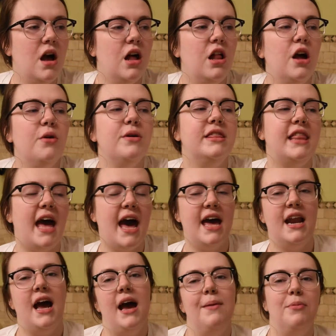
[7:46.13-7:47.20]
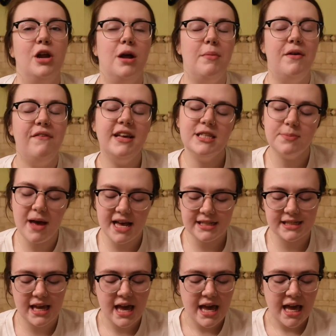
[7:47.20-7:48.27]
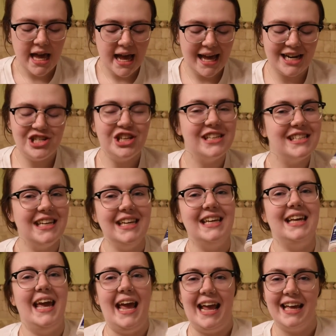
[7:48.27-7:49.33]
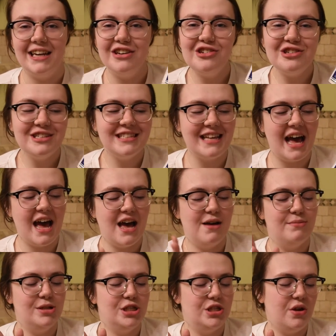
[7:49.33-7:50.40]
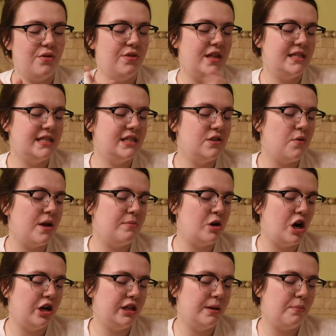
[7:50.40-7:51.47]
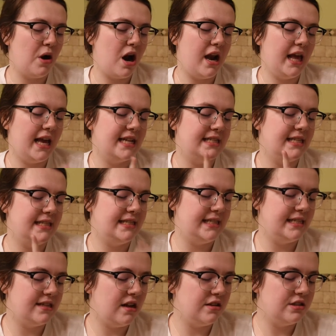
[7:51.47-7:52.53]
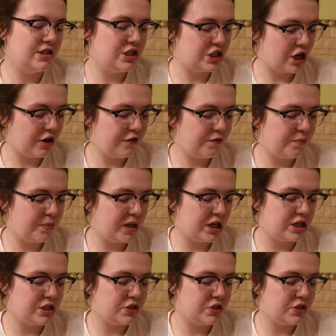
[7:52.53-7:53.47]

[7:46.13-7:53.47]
along with that, I put on my face mask and I just like like candles. Um, so this is the one I'm currently burning. It's Sea Salt and Surf Pure